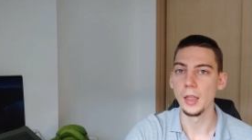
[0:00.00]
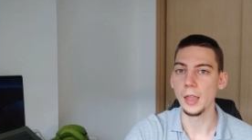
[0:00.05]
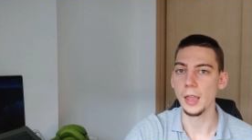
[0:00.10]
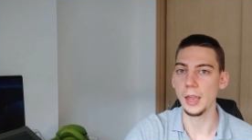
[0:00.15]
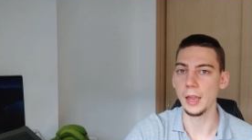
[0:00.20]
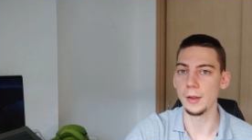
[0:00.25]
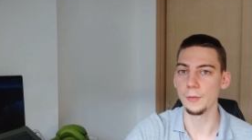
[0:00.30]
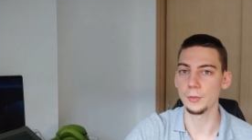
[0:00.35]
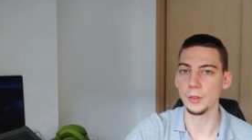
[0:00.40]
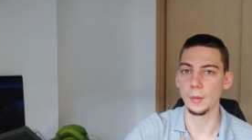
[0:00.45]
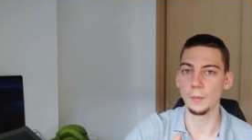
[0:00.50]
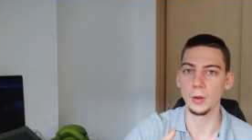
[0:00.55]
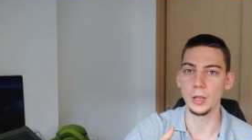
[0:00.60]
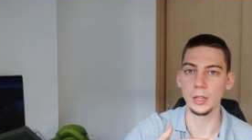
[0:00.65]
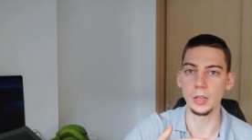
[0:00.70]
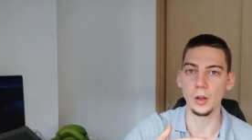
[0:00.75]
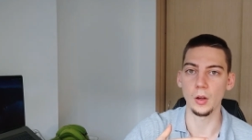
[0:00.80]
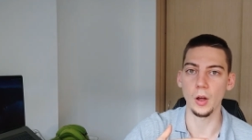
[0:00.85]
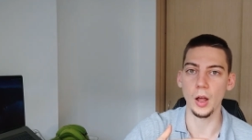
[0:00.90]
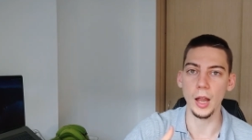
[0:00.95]
If that
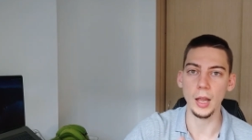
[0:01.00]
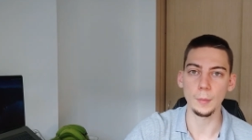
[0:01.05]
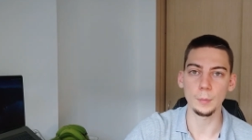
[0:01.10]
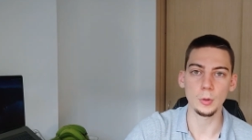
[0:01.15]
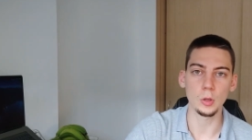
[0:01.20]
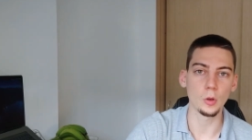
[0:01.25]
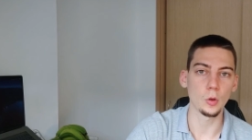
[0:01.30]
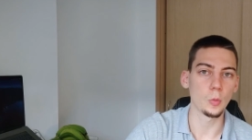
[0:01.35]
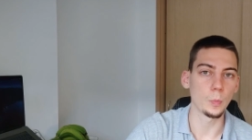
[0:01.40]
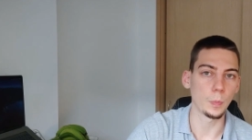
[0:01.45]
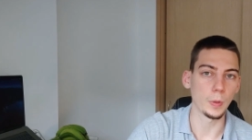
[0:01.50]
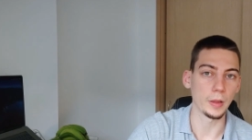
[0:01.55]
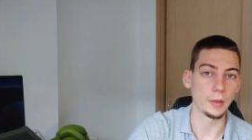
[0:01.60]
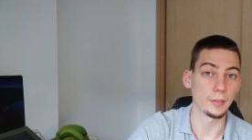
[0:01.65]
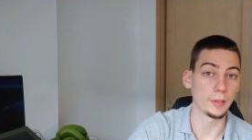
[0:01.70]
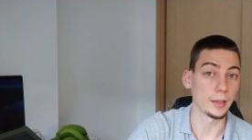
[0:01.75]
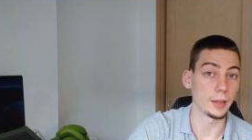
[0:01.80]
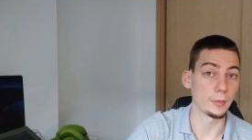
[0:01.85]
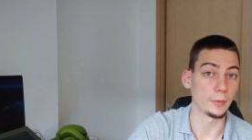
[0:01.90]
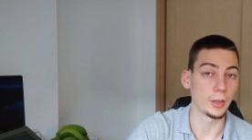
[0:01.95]
video helped you,
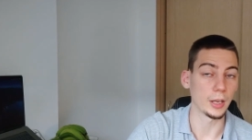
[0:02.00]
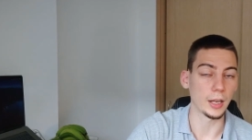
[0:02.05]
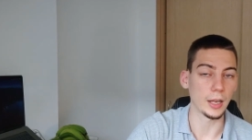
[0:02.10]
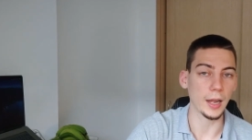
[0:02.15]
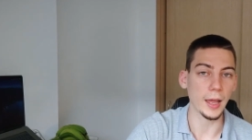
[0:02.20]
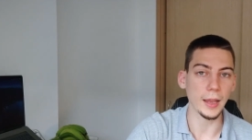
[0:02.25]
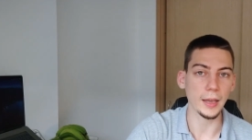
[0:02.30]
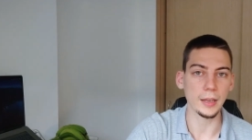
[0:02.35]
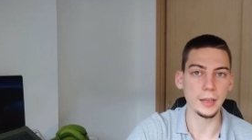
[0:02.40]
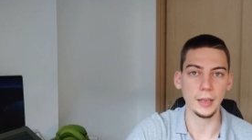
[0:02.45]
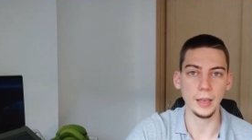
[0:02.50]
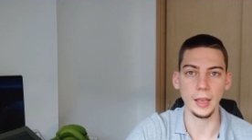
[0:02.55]
please leave it a like.